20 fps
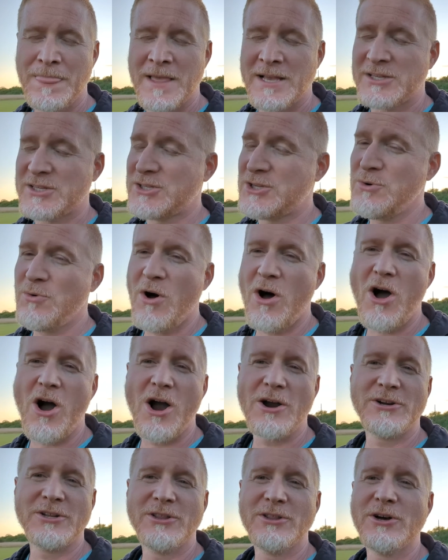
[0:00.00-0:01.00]
It's too
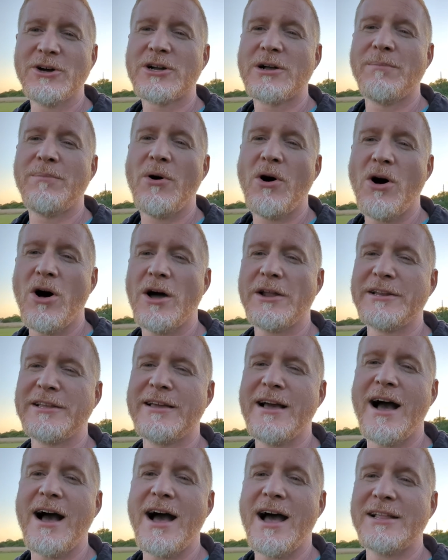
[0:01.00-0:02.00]
hard to look upon
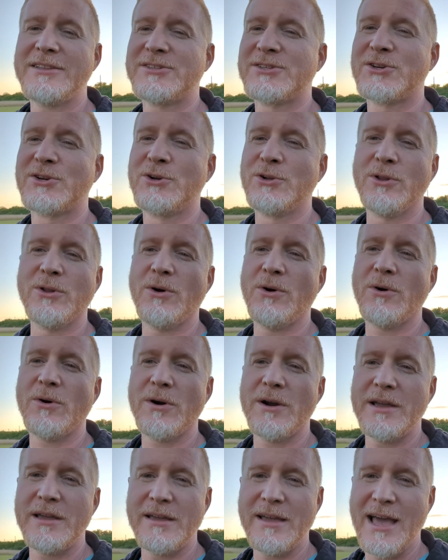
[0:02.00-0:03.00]
God's
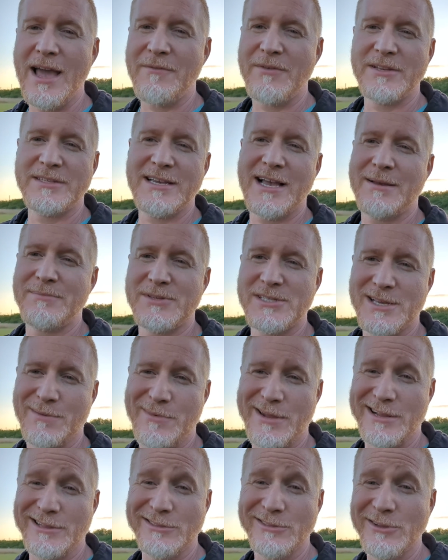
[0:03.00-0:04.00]
glory. Every time
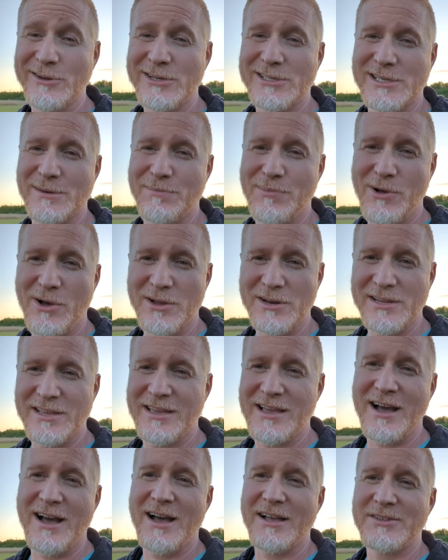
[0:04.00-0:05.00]
somebody looks upon
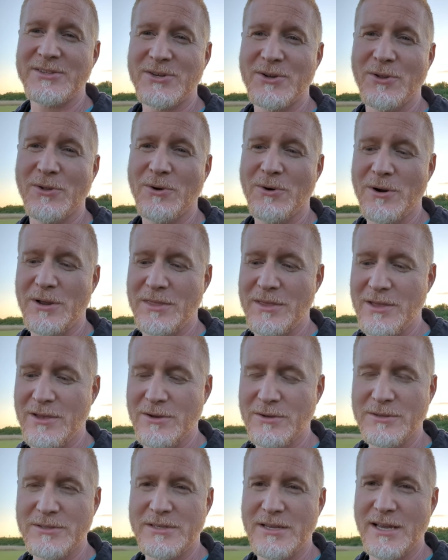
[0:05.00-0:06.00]
God's glory in the
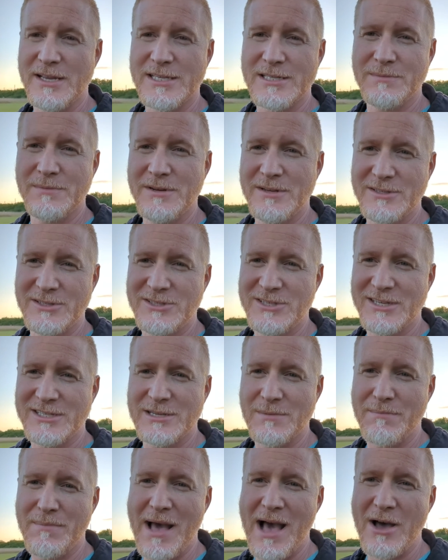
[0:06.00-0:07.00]
Old Testament, it just
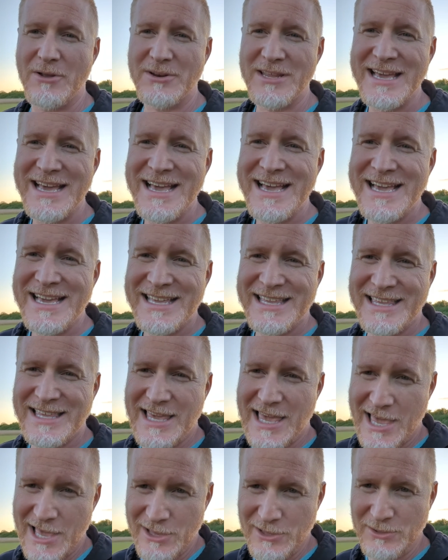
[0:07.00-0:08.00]
about
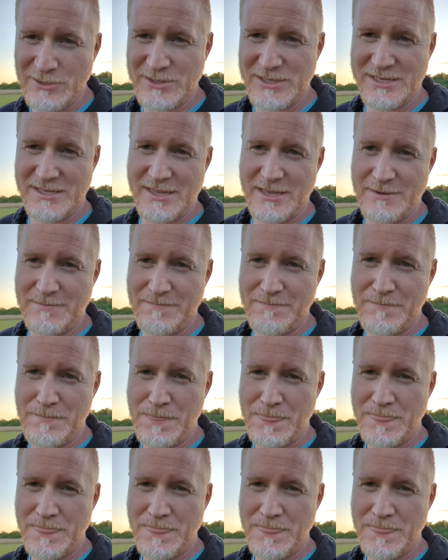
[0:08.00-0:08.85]
kills them.